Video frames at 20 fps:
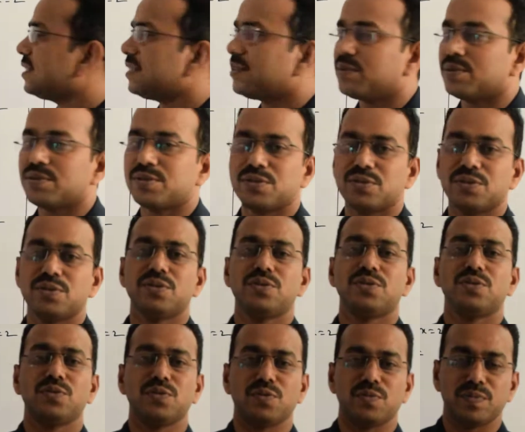equals to
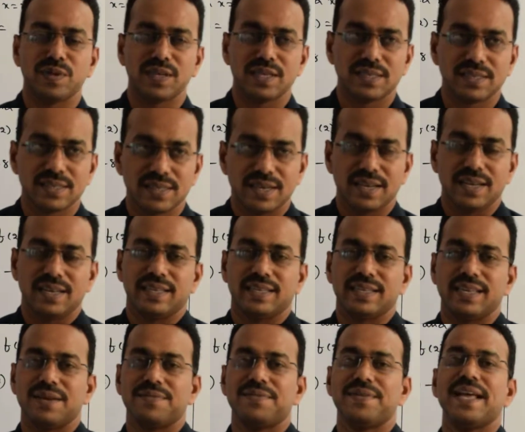2 means
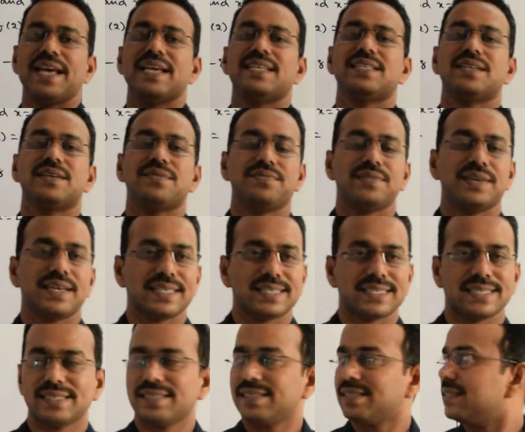f dash of
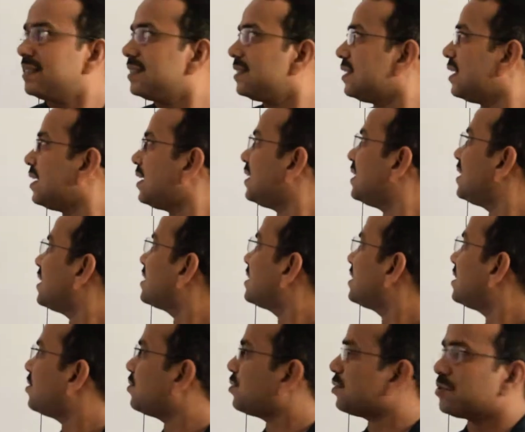x at x
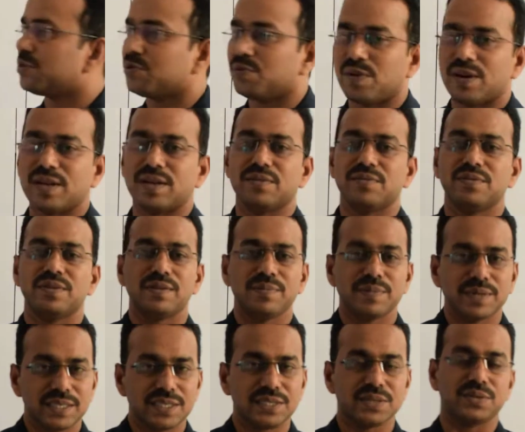equals to 1 will
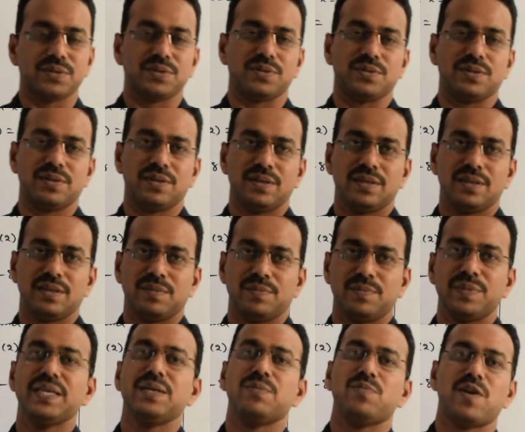be 0.
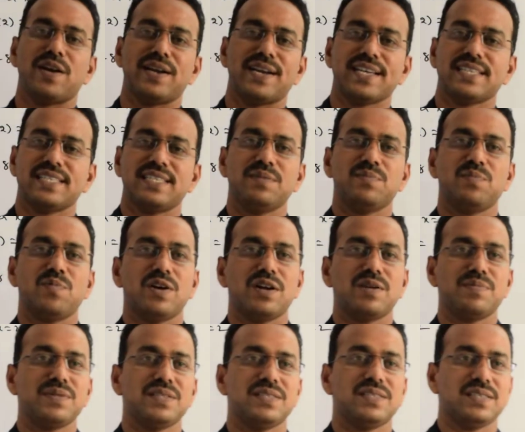Peak point, extreme
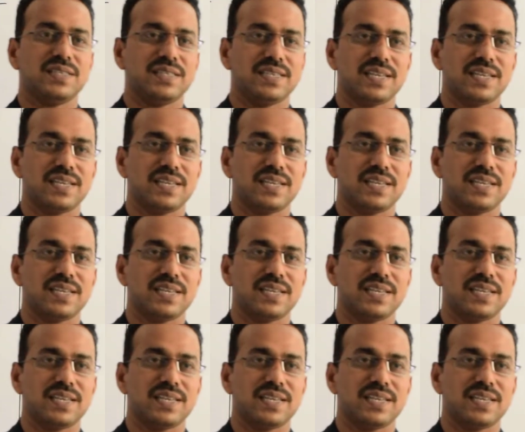point means it